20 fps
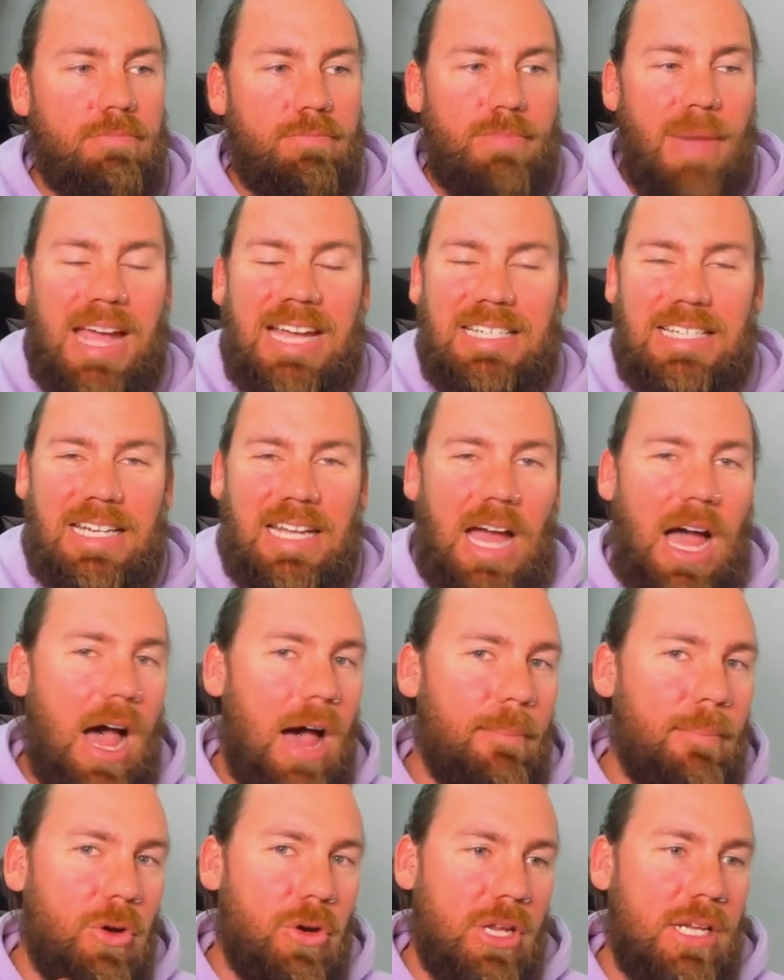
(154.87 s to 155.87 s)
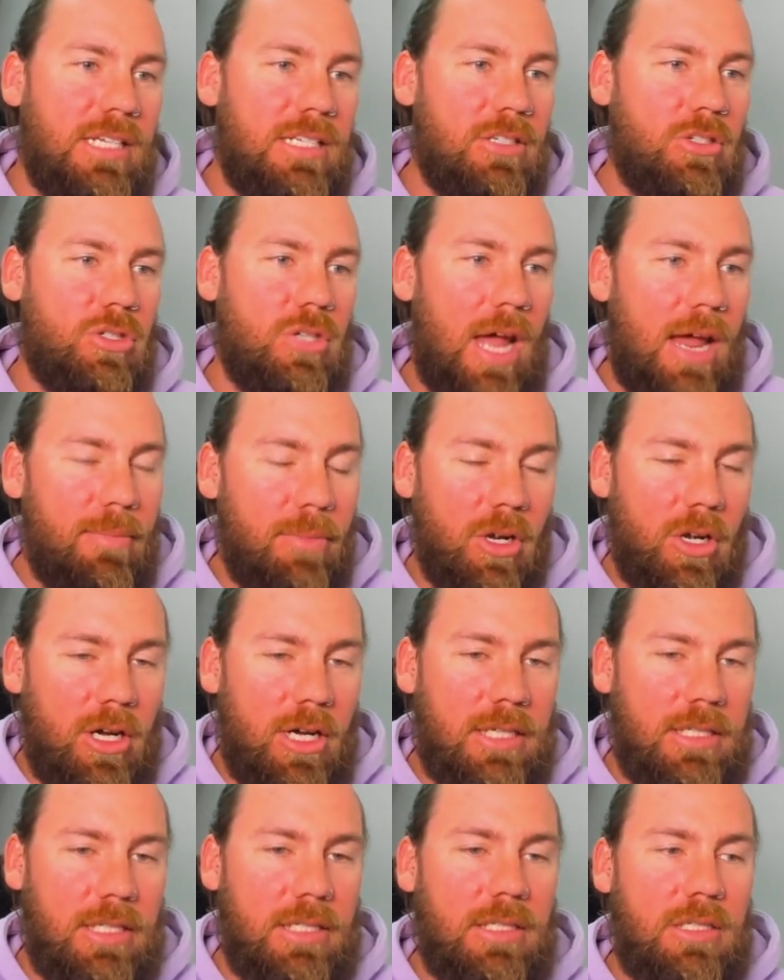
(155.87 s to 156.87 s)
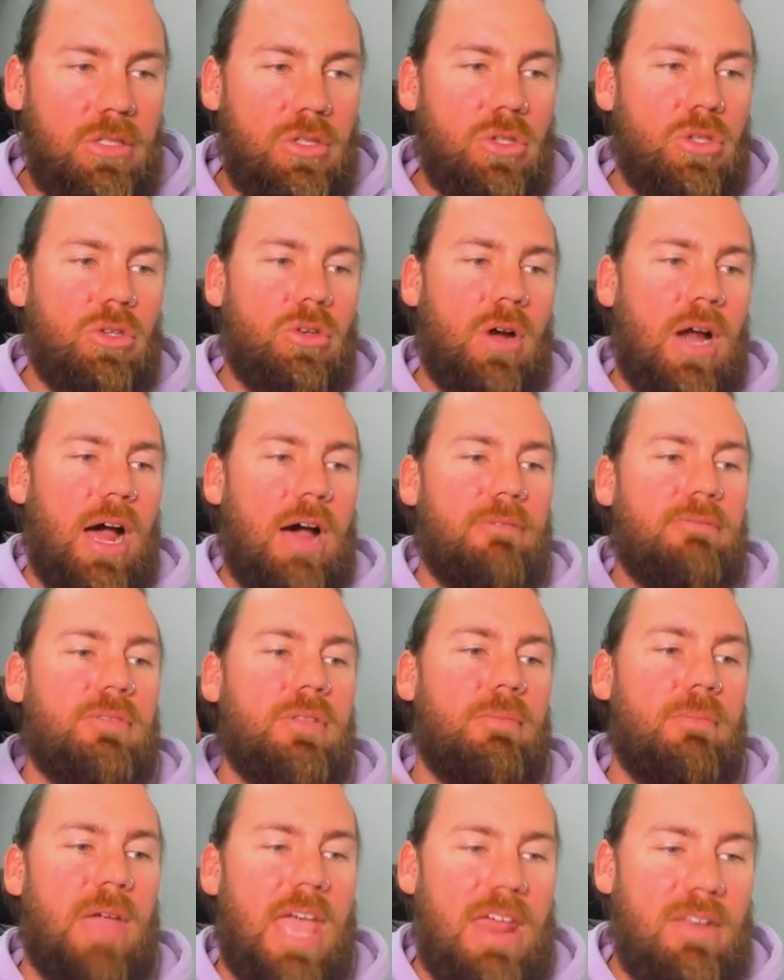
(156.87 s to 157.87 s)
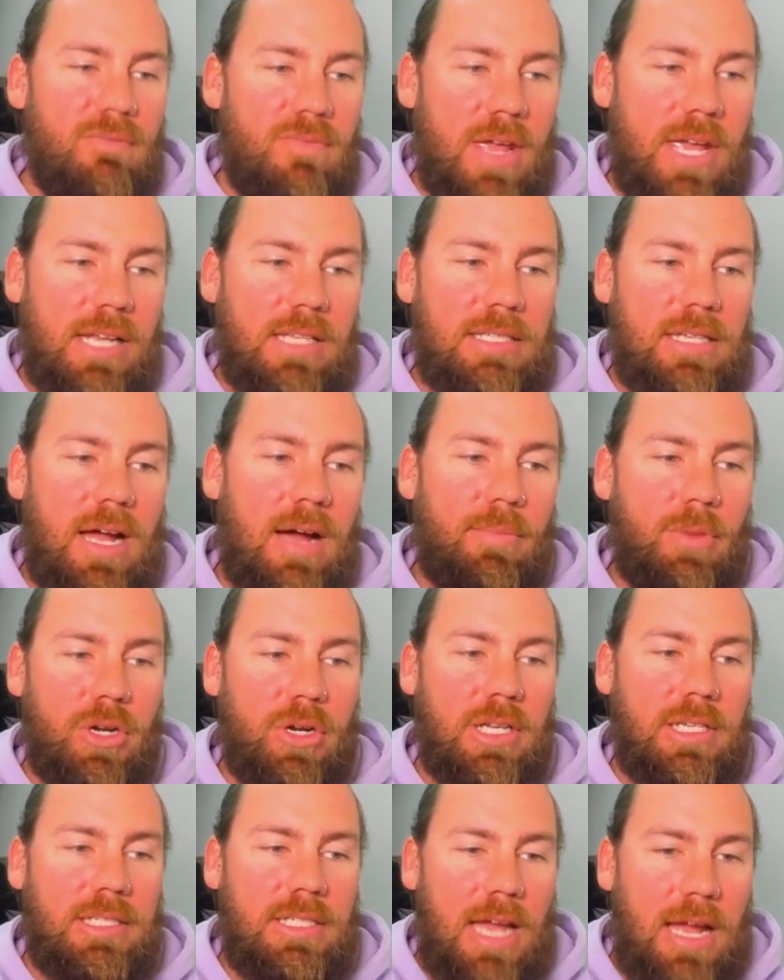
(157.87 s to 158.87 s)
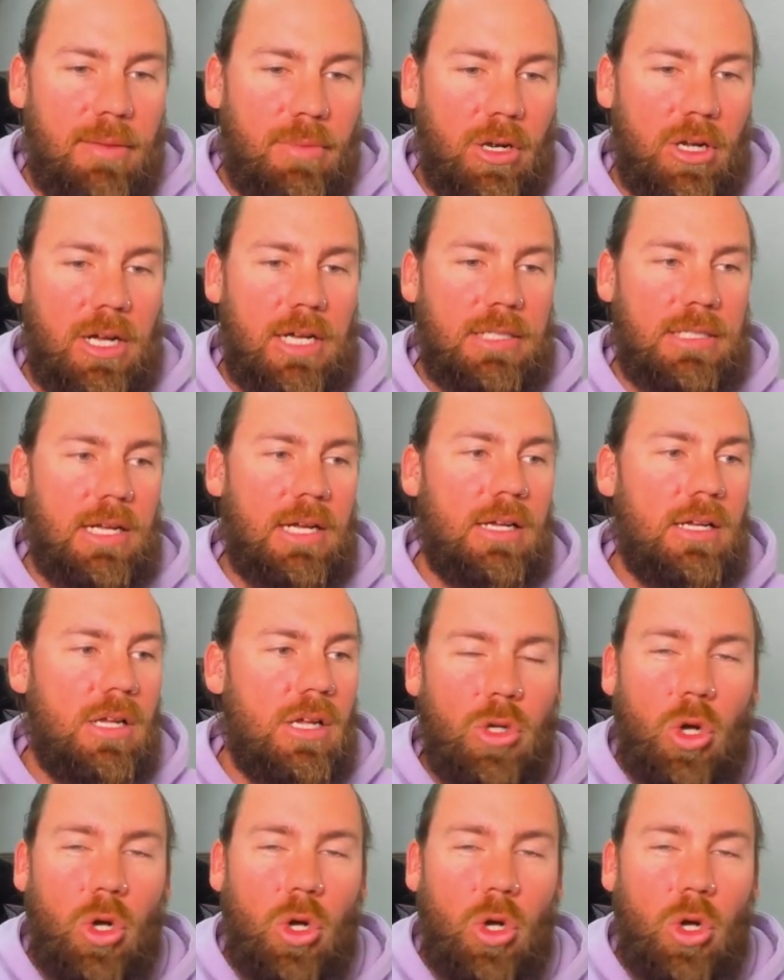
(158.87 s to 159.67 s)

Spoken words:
basic harmonic stabilizers to craft the advanced harmonic stabilizer.